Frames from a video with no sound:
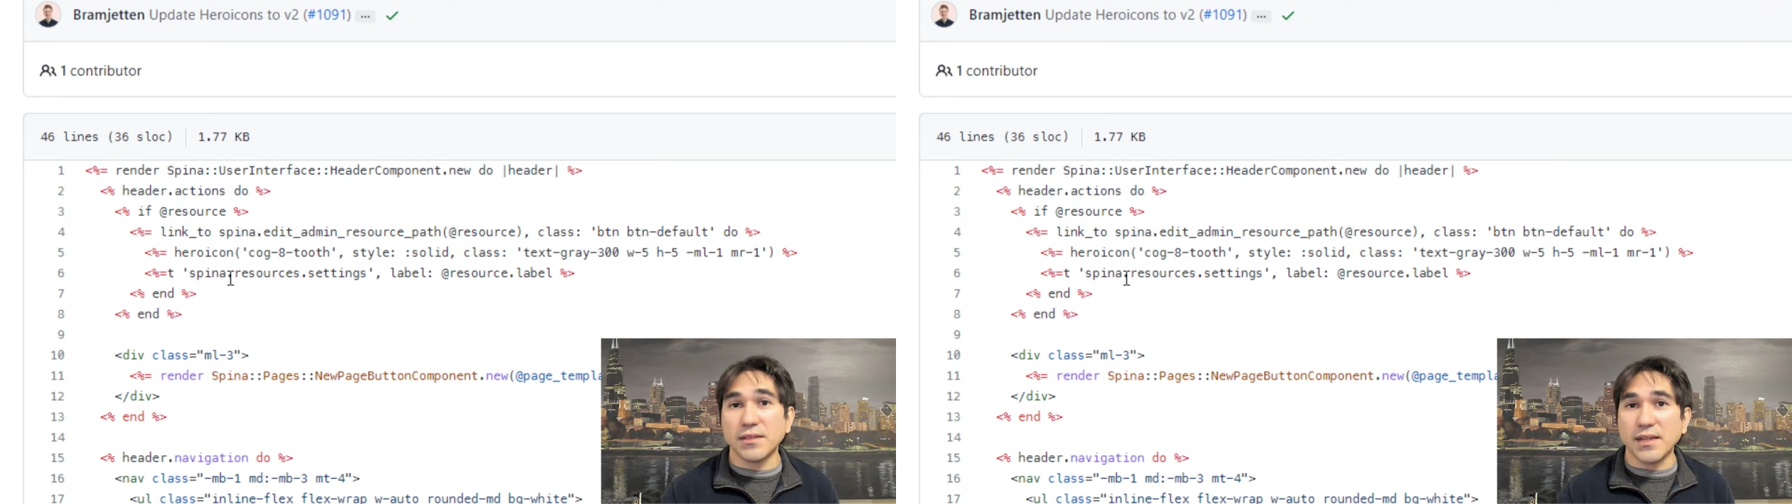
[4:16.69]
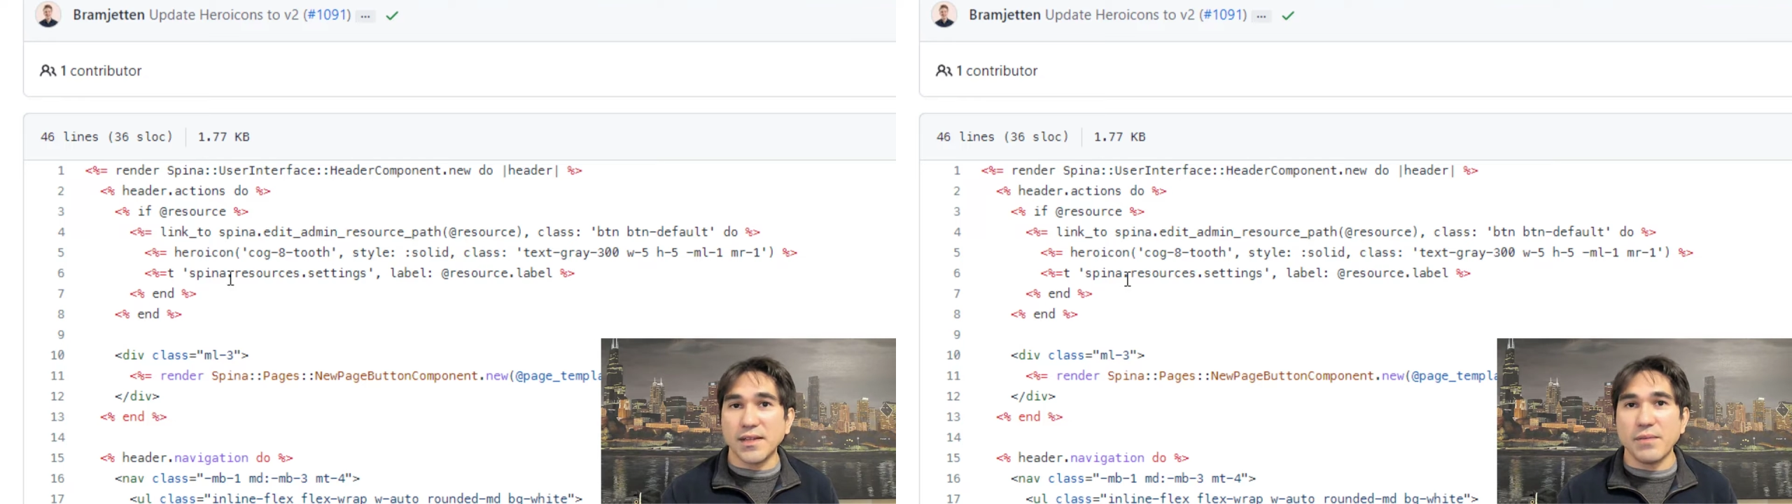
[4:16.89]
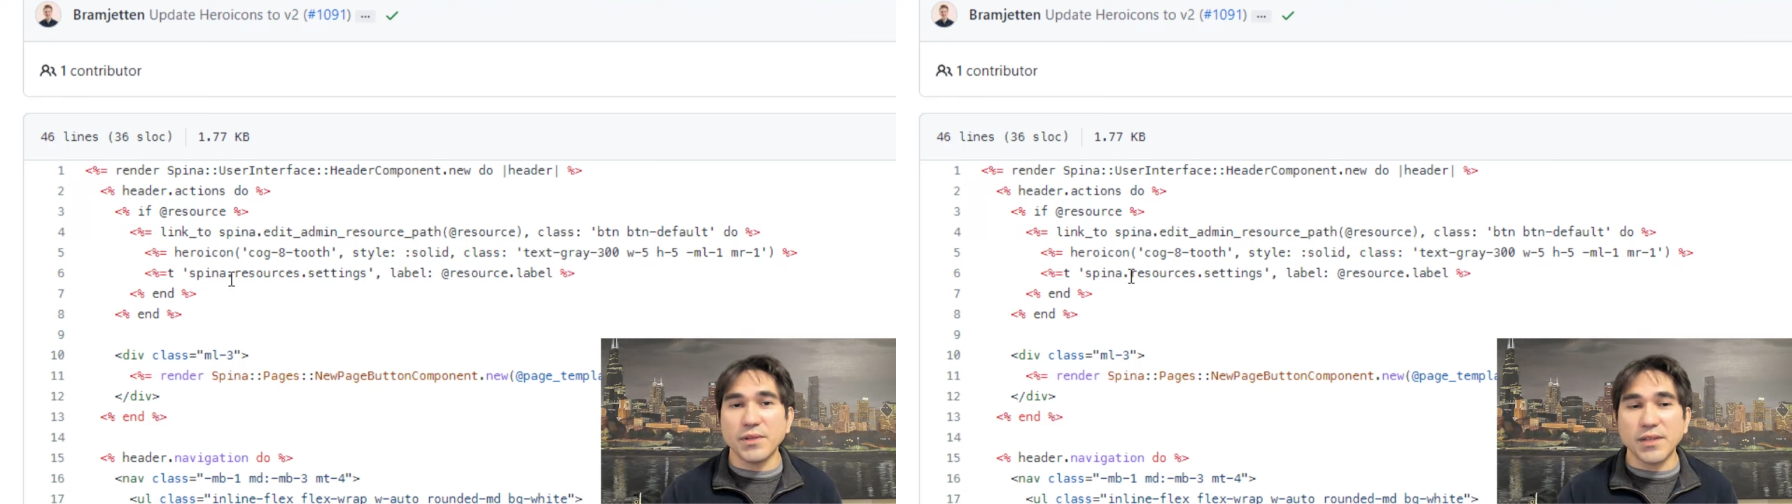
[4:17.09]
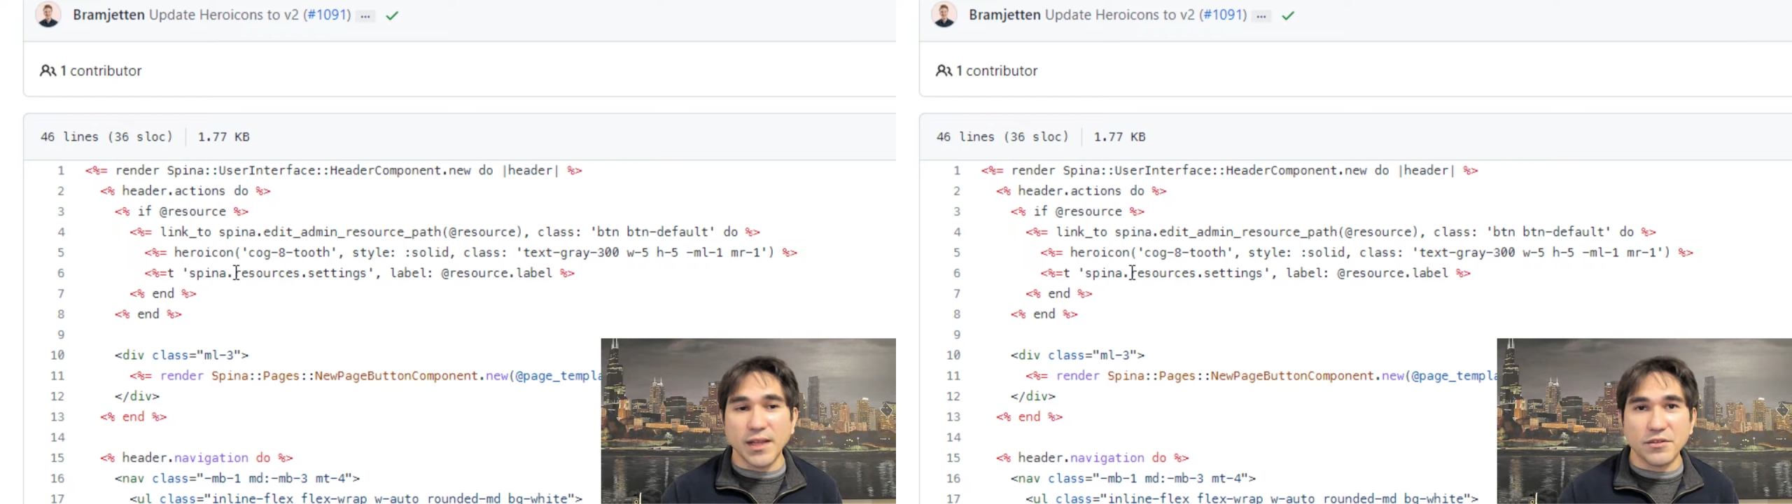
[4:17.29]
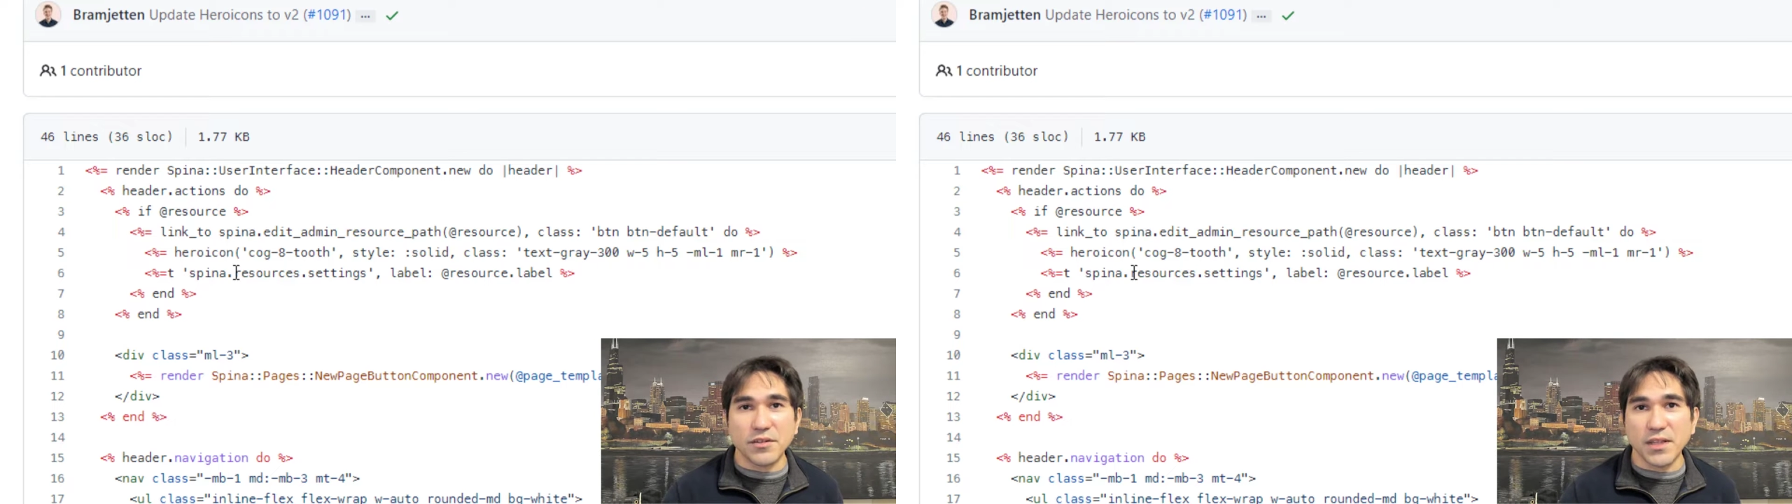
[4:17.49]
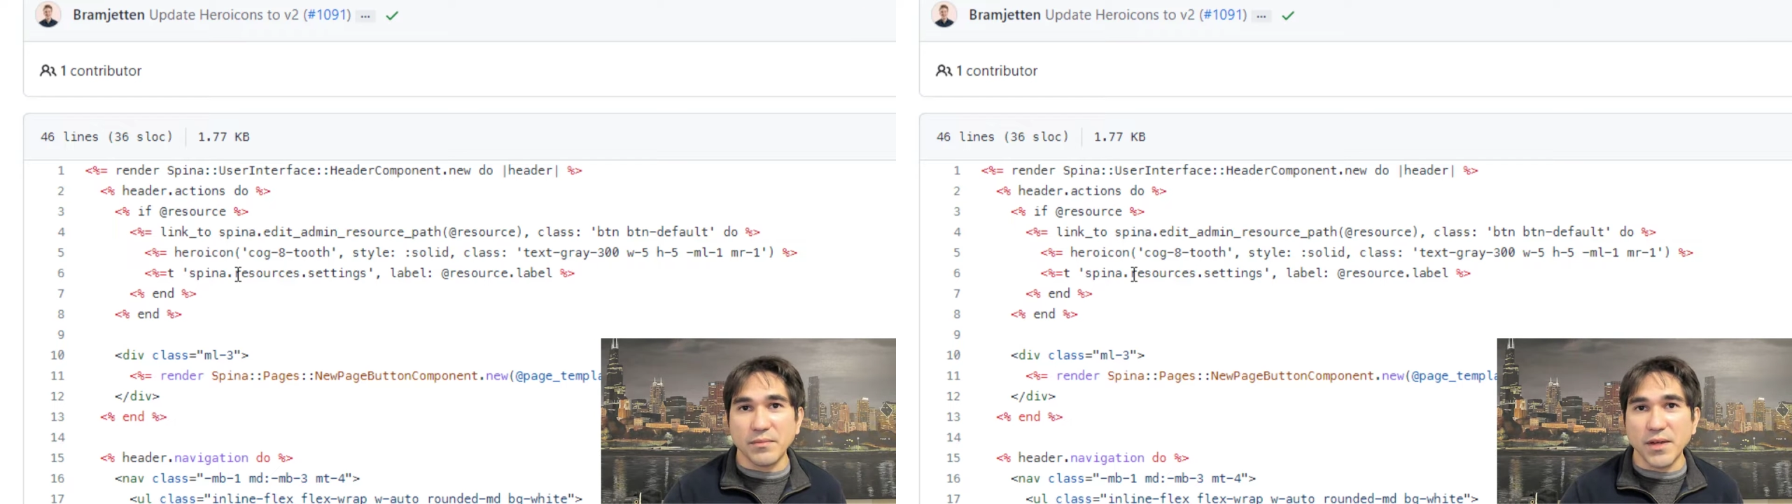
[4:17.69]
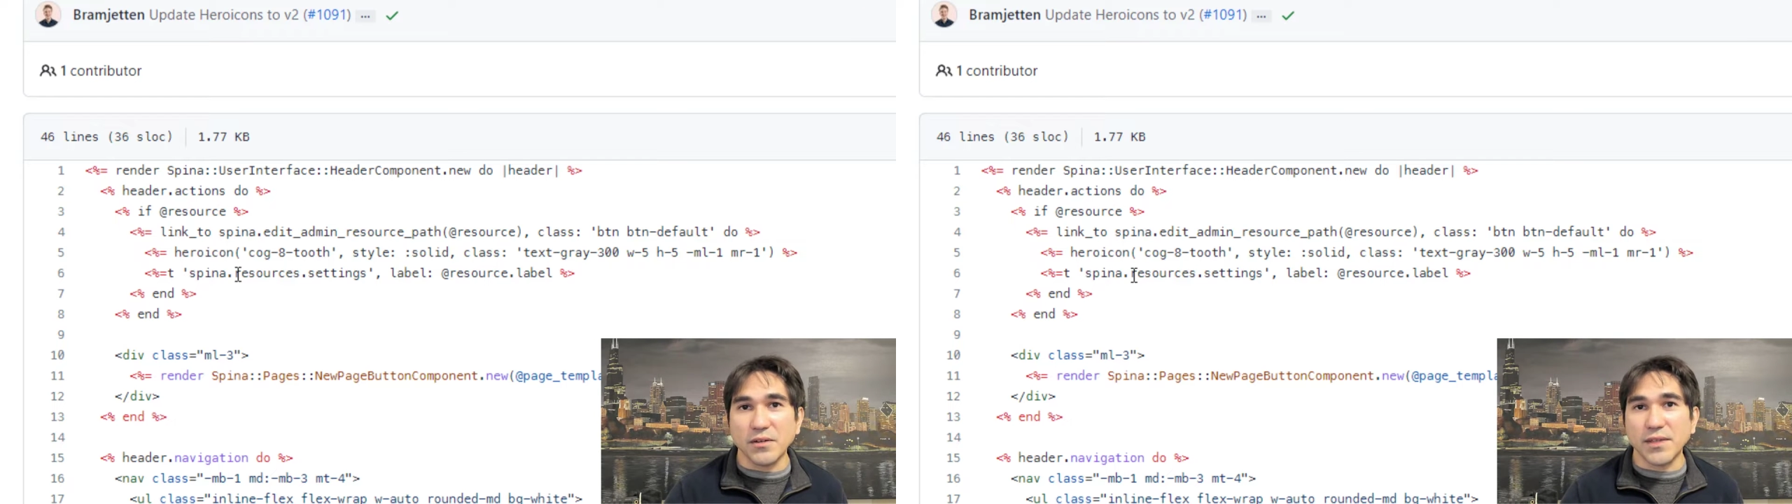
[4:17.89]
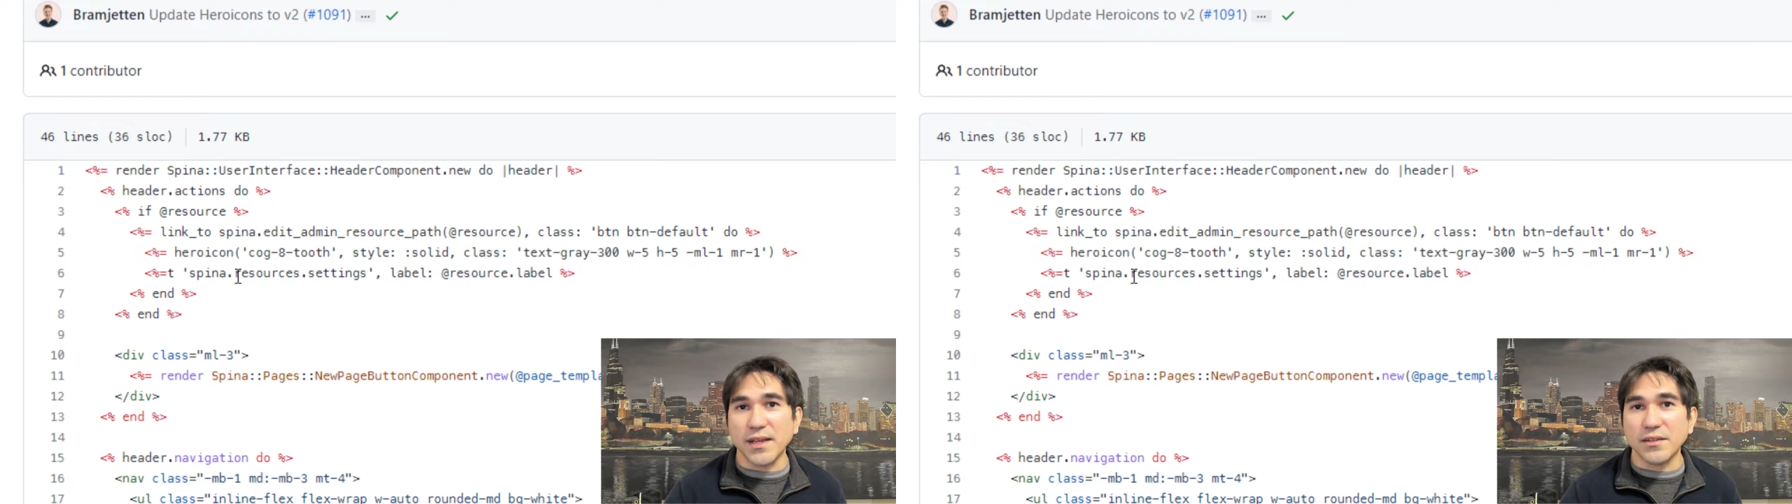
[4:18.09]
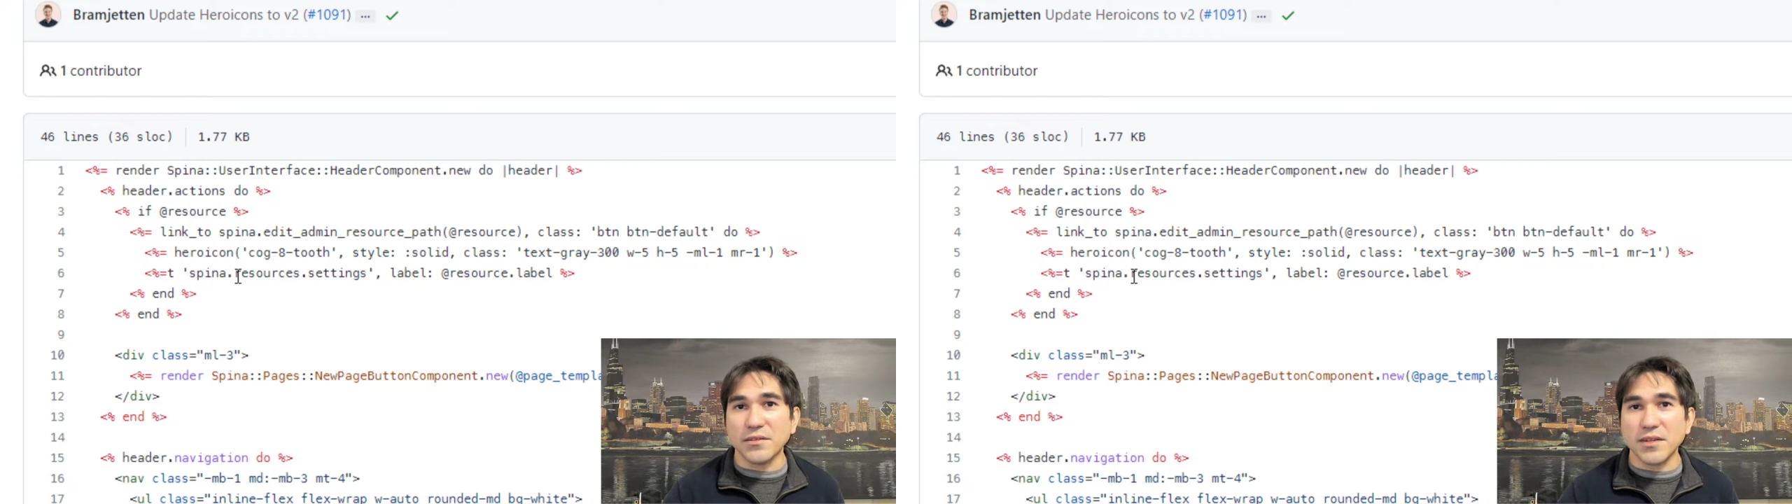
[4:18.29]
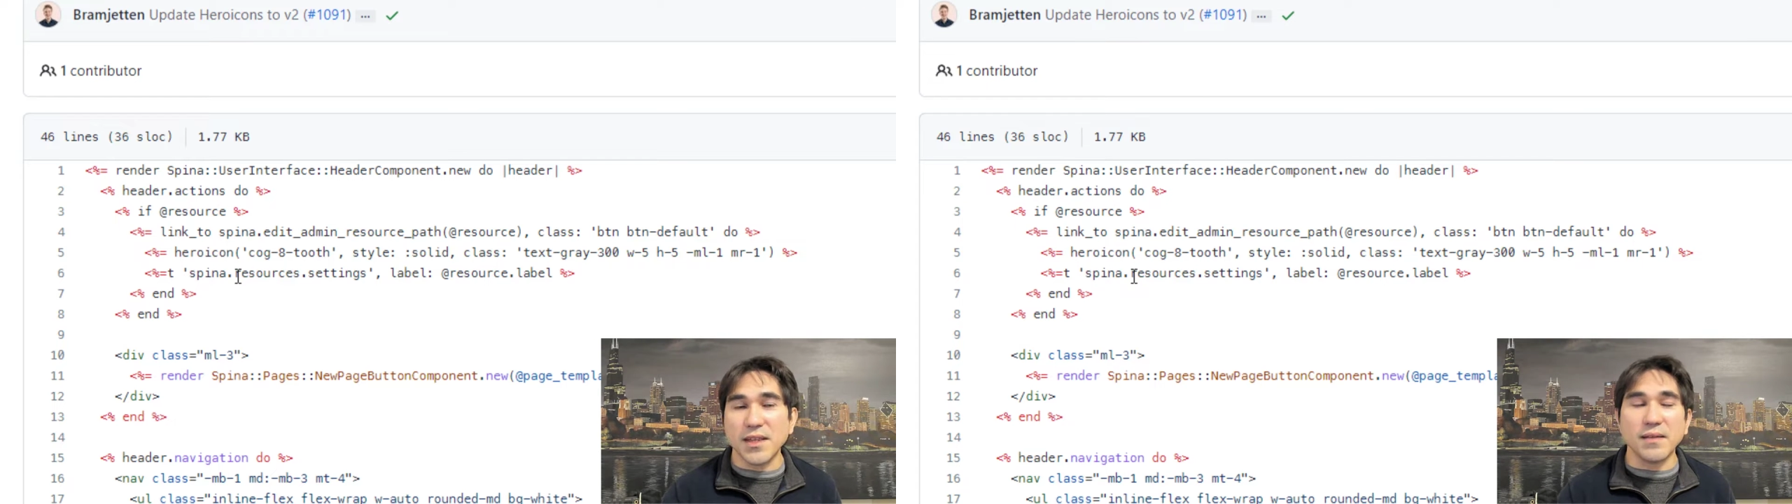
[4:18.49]
the dynamic HTML that you
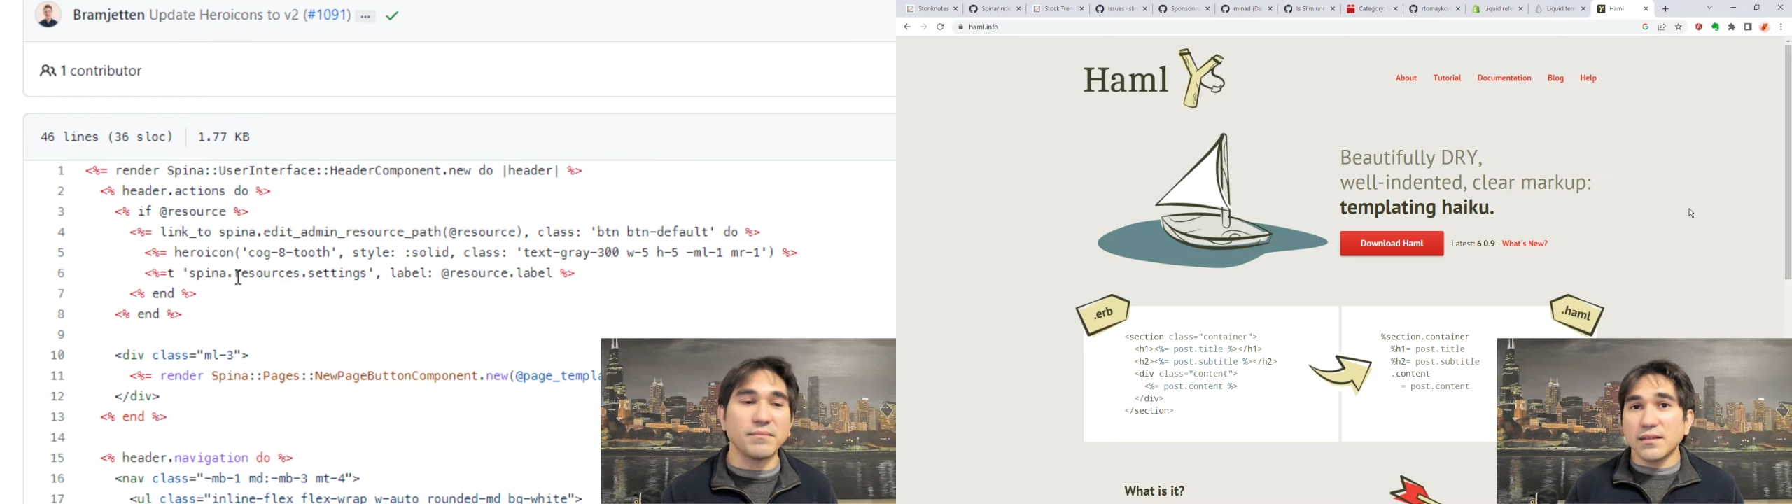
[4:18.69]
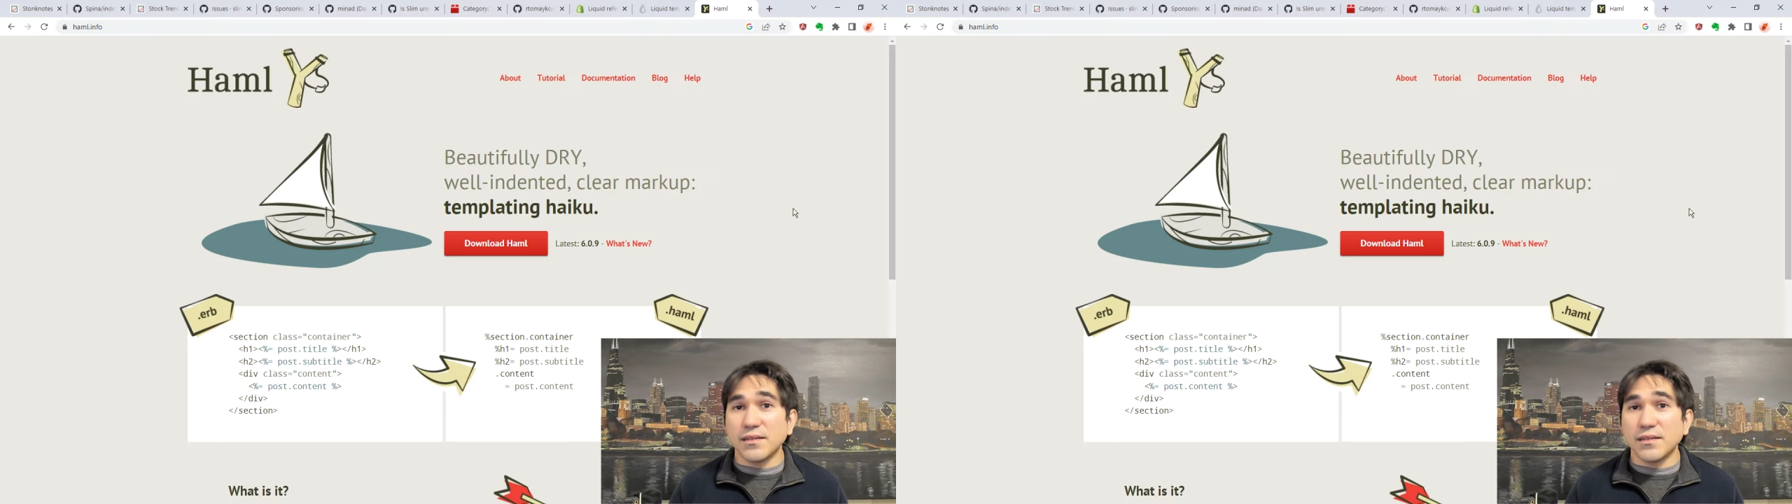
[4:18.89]
see.